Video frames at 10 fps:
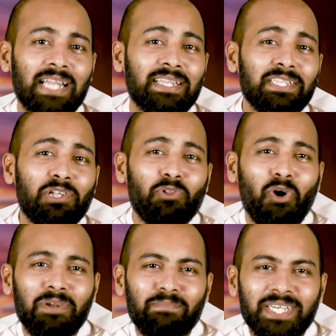And then the
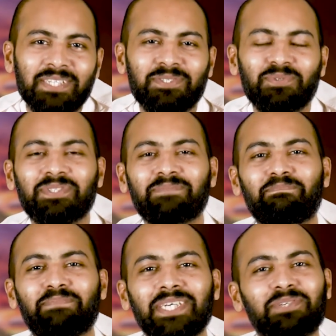Lord begins to
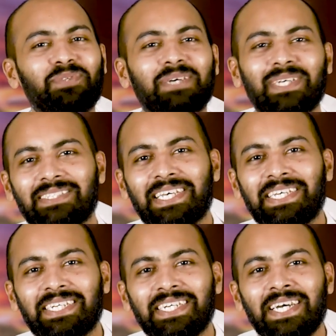speak to them
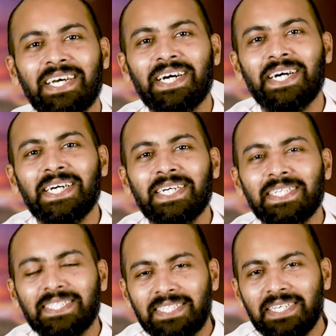saying,
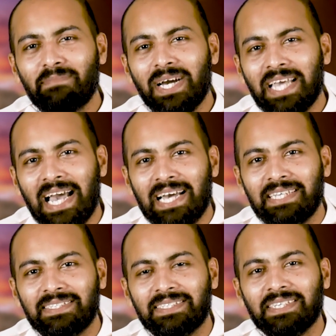"See my
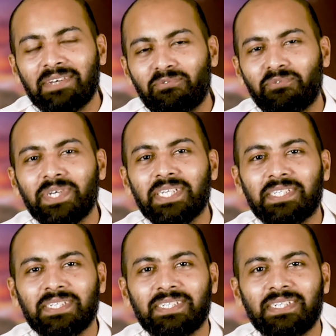hands and
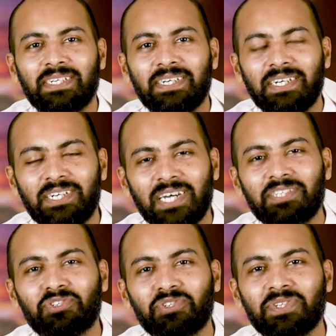feet,
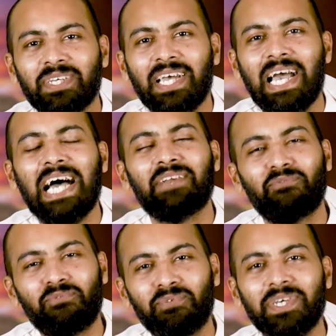touch
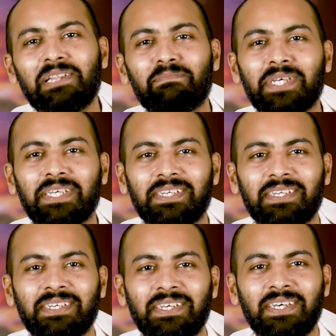and feel me.
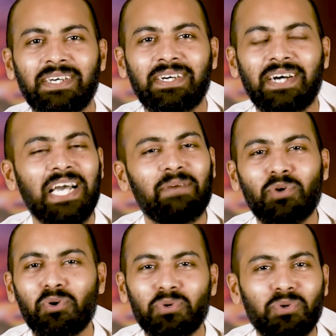I
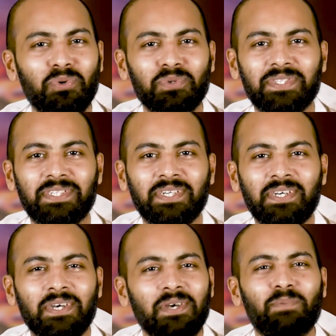am not a ghost,
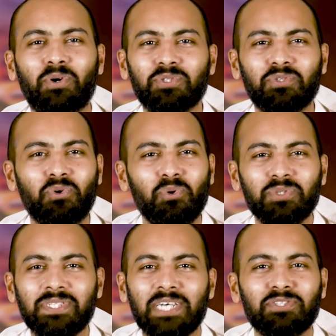because
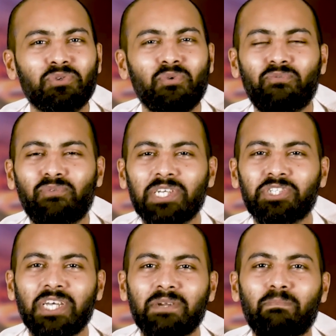ghost has no
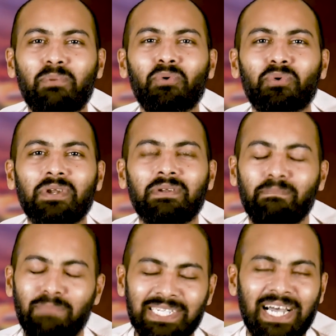flesh and bone,
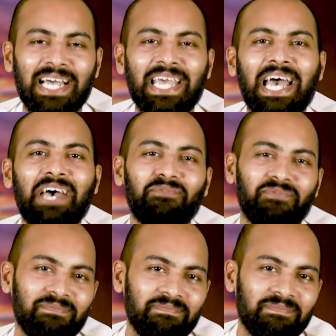but I have."